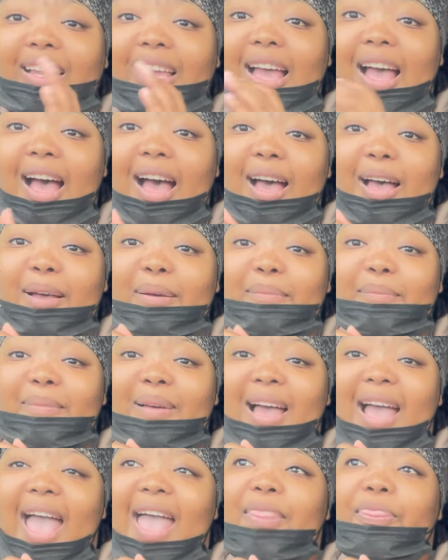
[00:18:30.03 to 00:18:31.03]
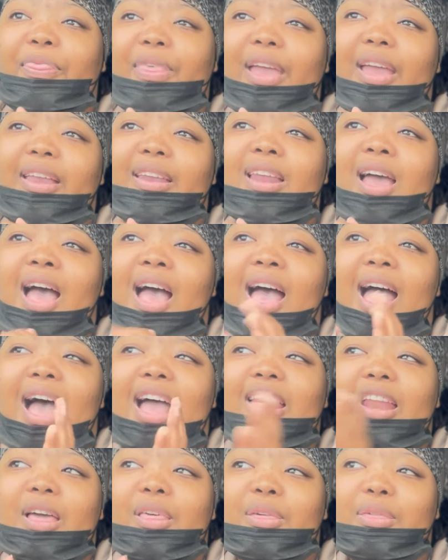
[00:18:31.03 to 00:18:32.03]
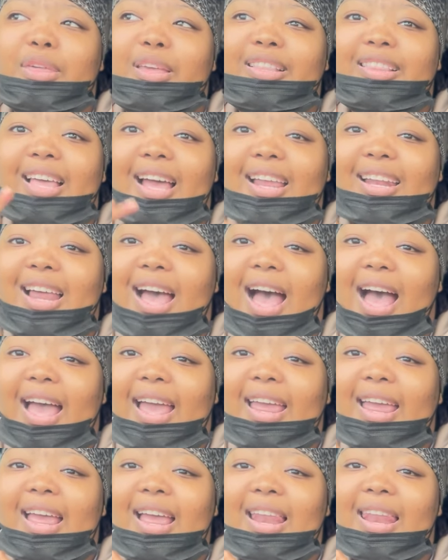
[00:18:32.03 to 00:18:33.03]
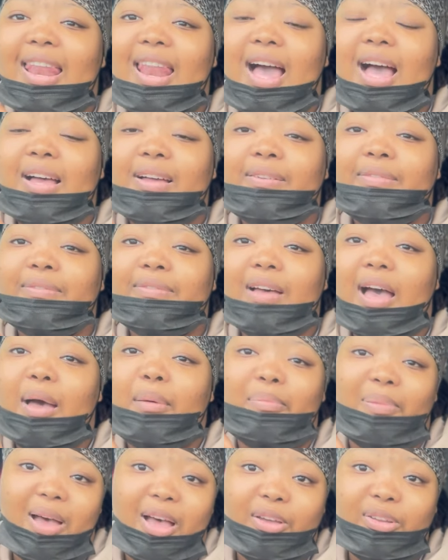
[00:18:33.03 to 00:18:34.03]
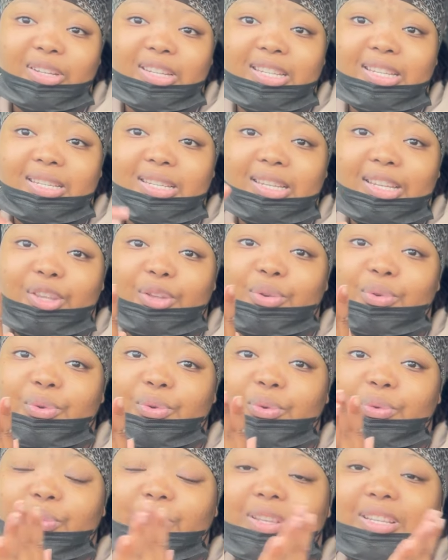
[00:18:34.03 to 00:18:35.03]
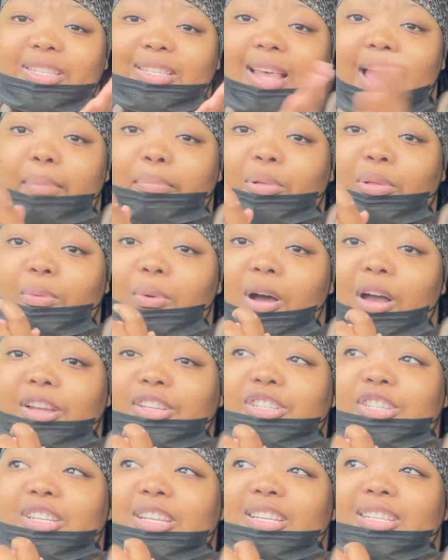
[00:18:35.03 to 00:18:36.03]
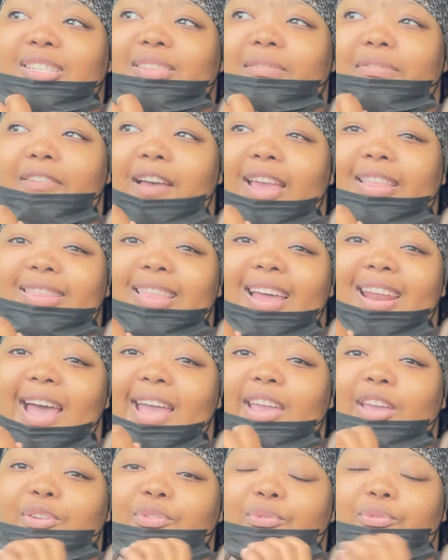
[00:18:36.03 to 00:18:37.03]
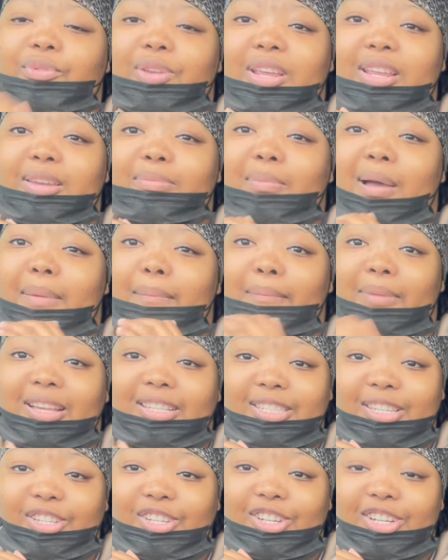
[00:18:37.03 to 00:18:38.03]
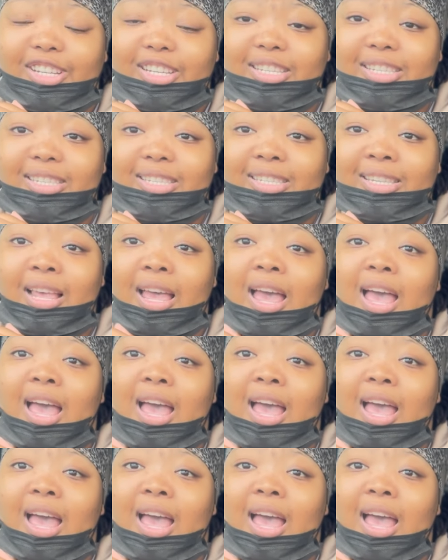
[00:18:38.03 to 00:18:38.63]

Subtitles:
And then another thing that I love about, you know, this Apple Watch is the fact that I can read my messages